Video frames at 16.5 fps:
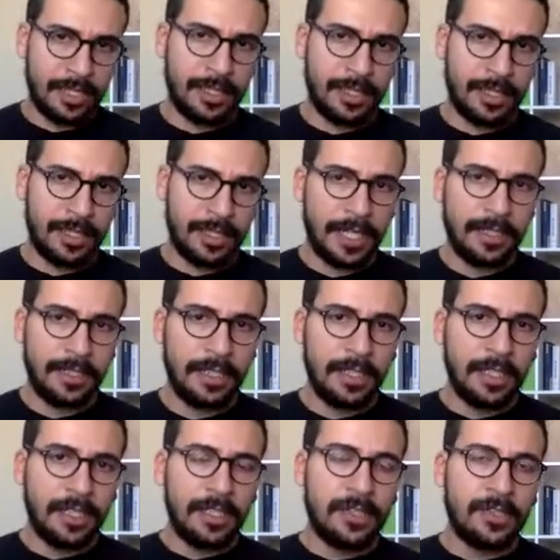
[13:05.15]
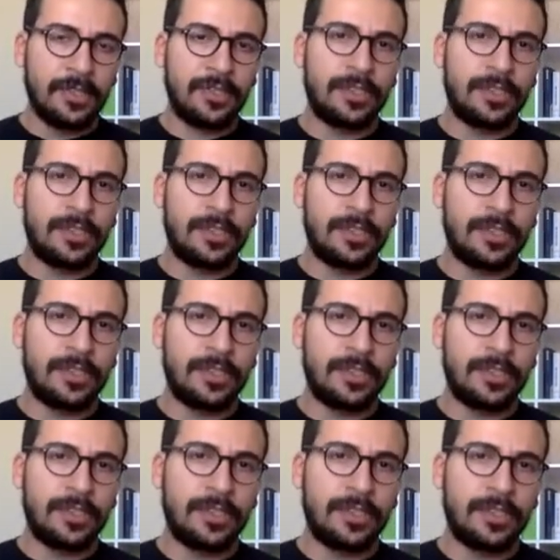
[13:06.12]
the data. So
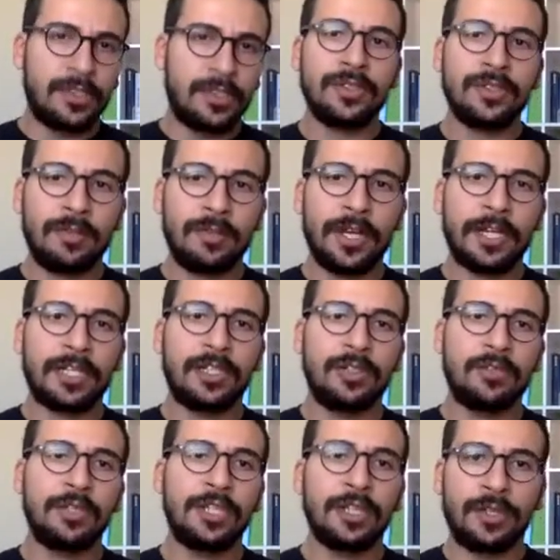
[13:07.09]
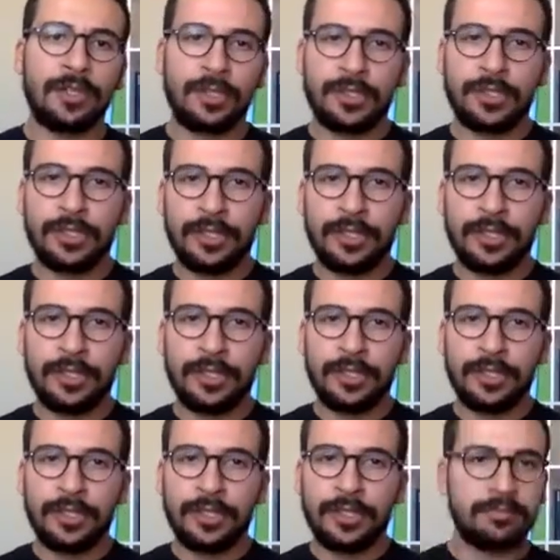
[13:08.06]
in GeoSpark, we also
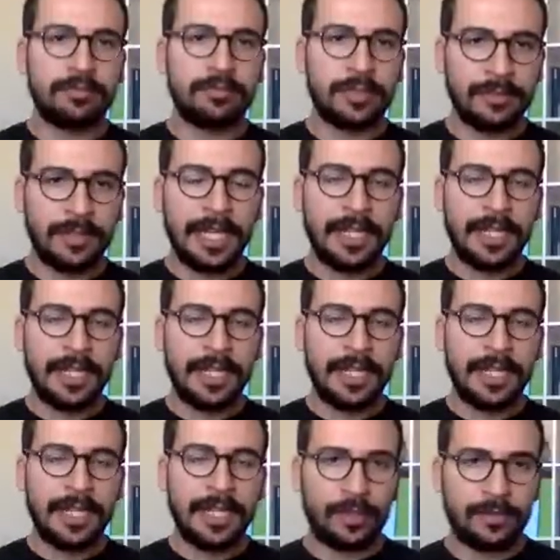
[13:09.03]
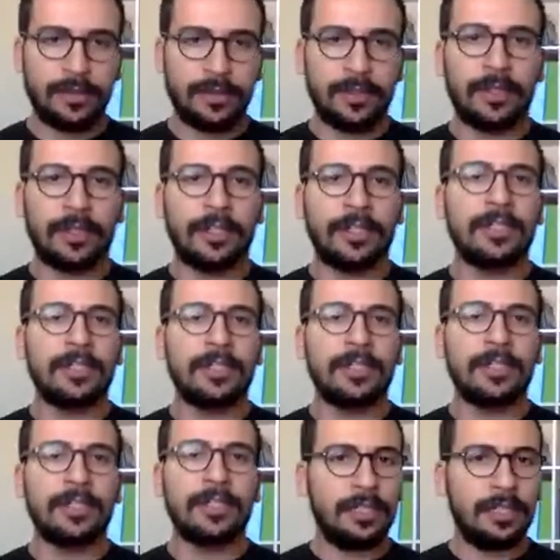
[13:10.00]
provided support for
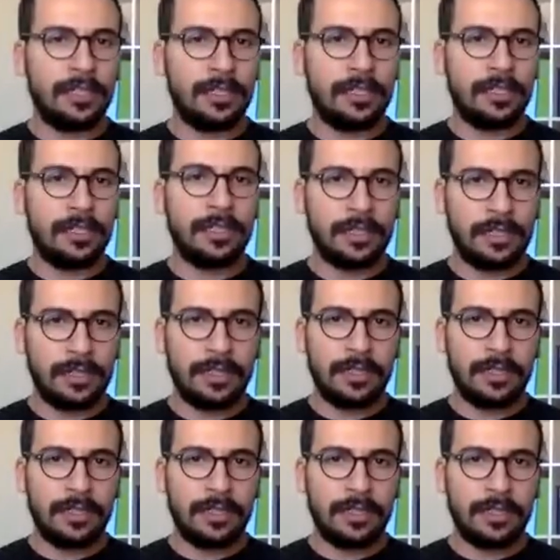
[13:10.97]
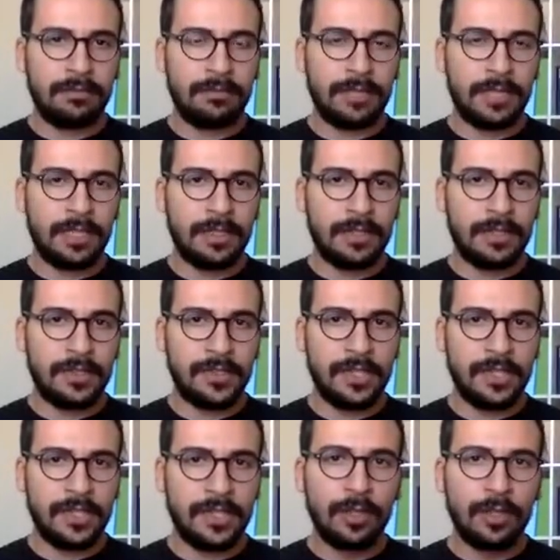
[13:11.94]
uh,
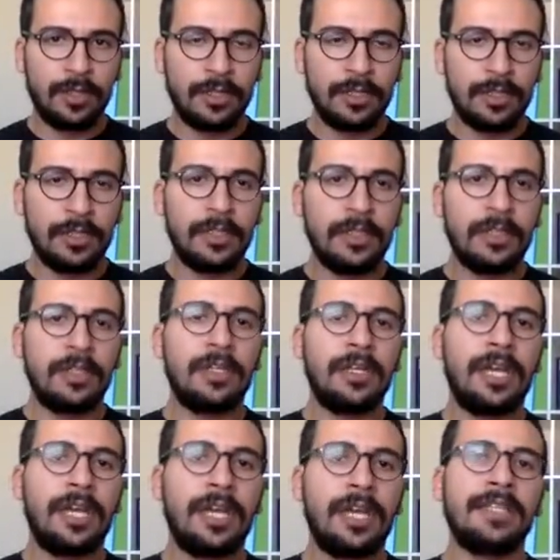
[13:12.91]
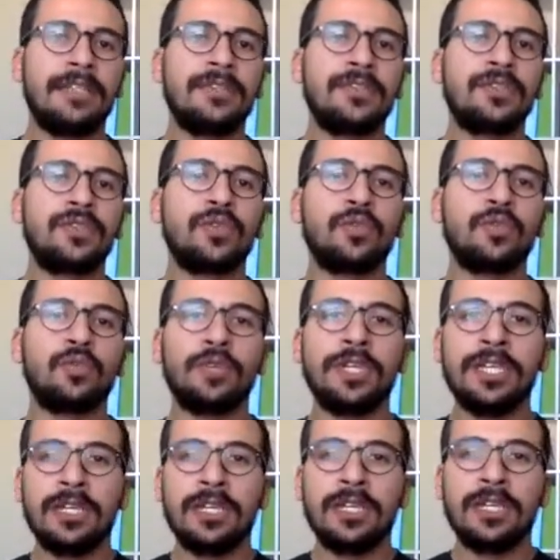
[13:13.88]
SQL, and
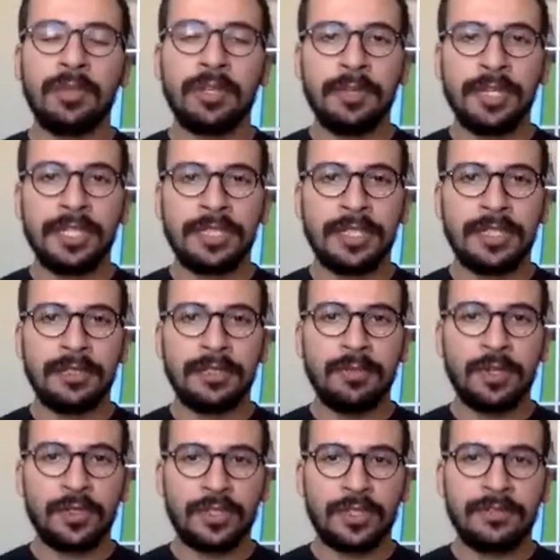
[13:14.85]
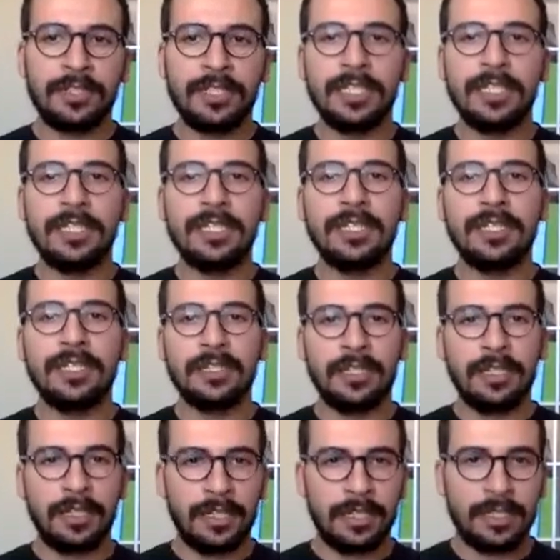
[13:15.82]
we implemented most of the
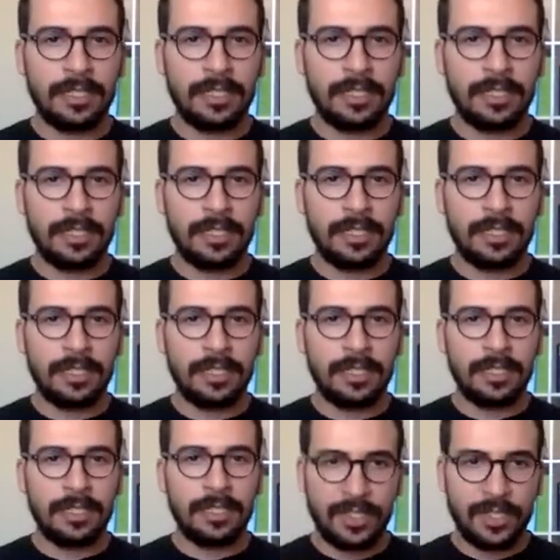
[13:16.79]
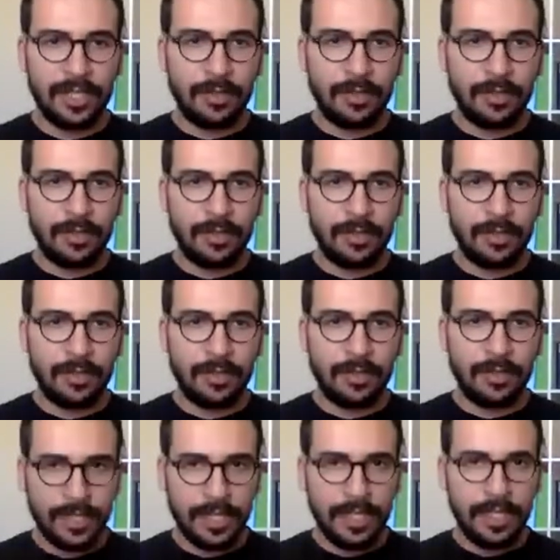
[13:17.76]
uh, SQL the SQL
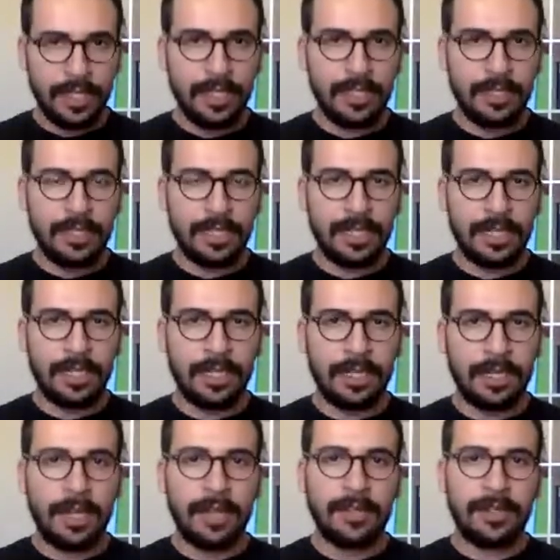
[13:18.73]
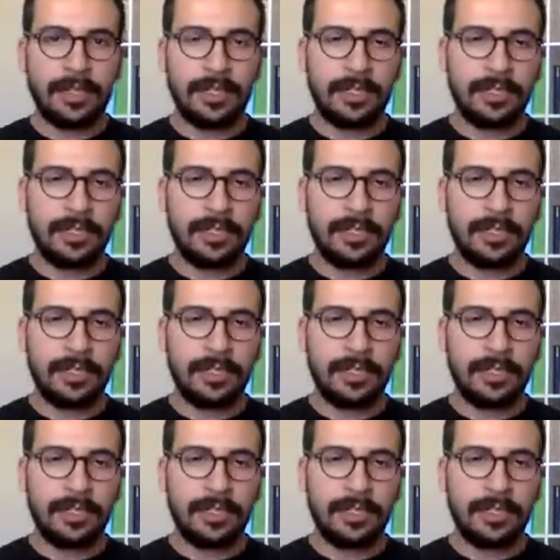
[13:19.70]
functions in the either